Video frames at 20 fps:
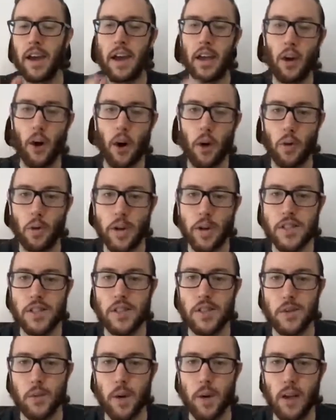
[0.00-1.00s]
in all
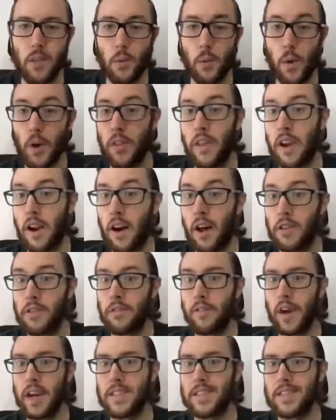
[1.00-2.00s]
regions around the world and all
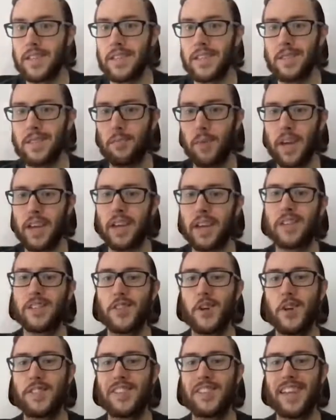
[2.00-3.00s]
devices, bringing
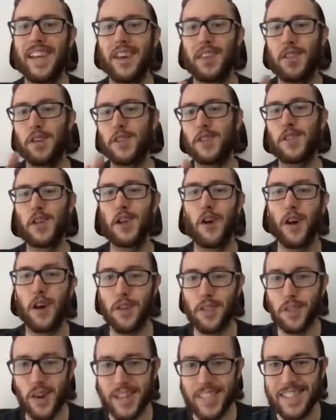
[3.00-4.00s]
us all together to share
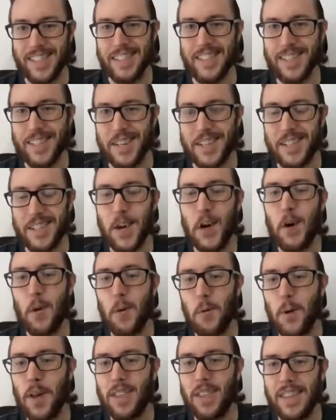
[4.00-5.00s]
our thoughts and insights
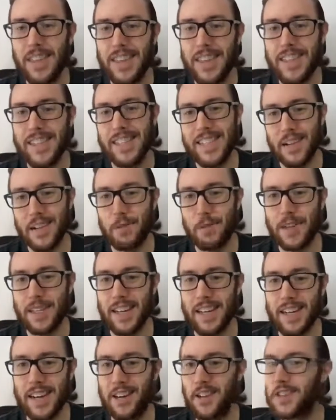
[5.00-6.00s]
with these different
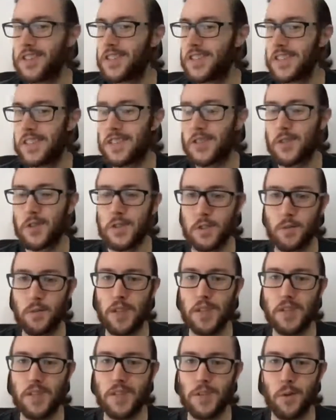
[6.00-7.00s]
technologies, industries, and
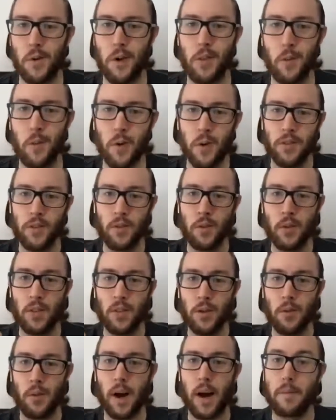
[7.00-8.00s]
regions around the world with you.